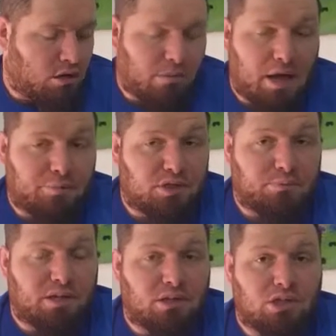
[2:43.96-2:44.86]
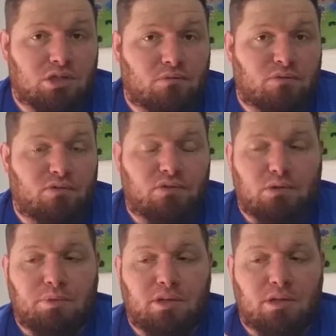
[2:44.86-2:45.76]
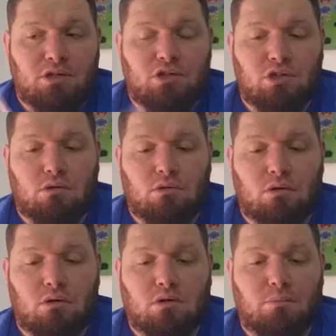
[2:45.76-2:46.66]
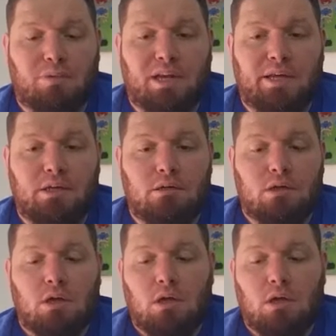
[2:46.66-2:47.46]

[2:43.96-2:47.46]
I'm happy to pick these up for 50p each, so I'm not going to complain.